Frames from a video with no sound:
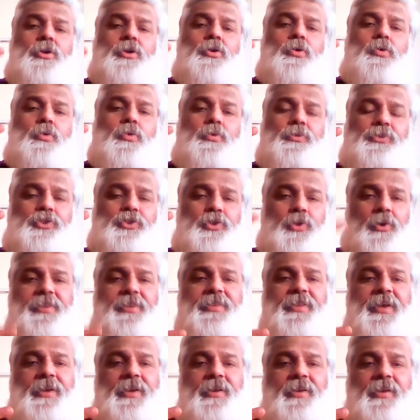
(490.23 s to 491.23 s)
who's joined
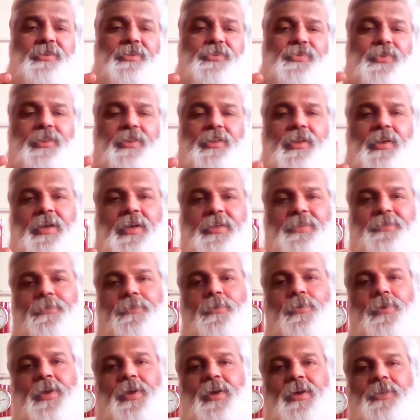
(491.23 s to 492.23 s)
the industry in the last
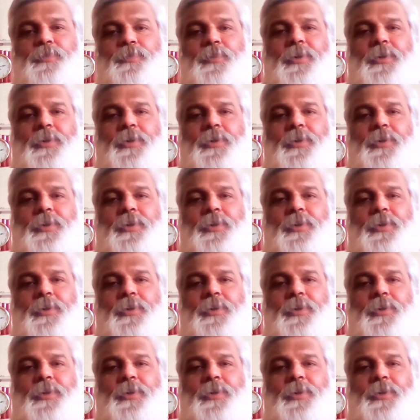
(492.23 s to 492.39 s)
4 years,